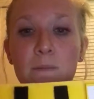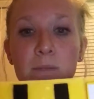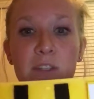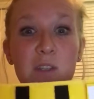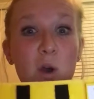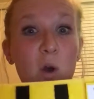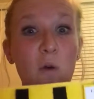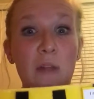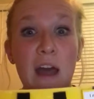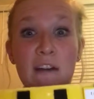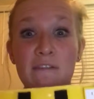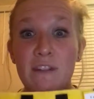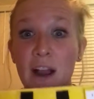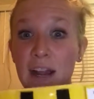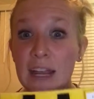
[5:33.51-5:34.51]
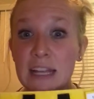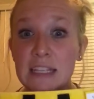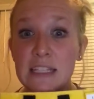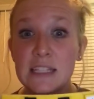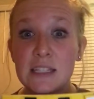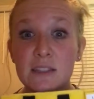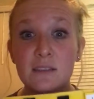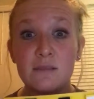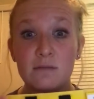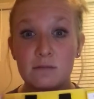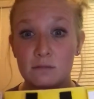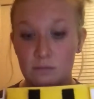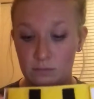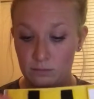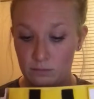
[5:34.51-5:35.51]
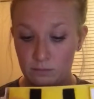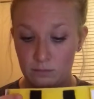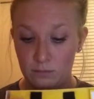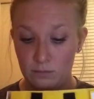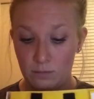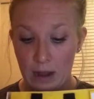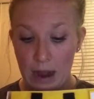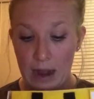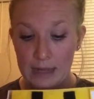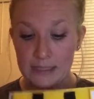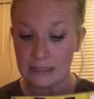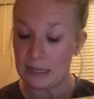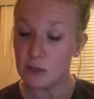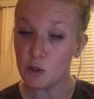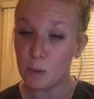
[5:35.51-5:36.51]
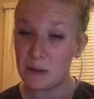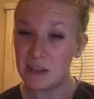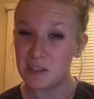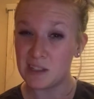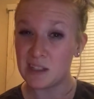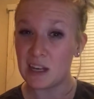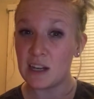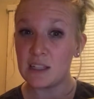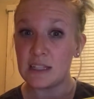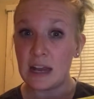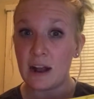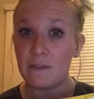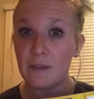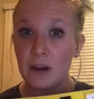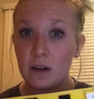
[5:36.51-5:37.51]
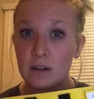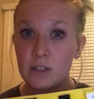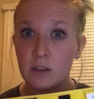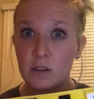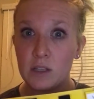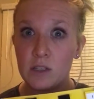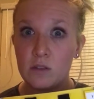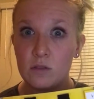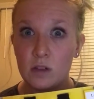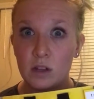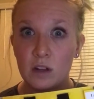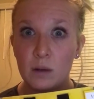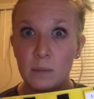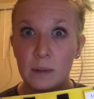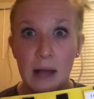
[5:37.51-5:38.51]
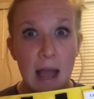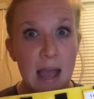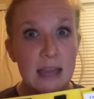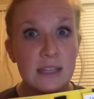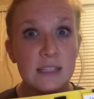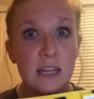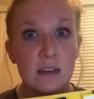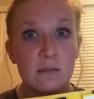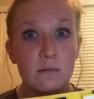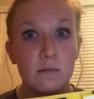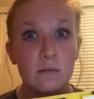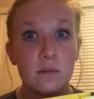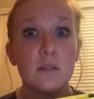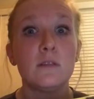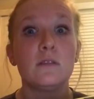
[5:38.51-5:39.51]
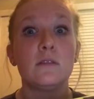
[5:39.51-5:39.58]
So that phonics schedule piece is going to stay on there until the student complies and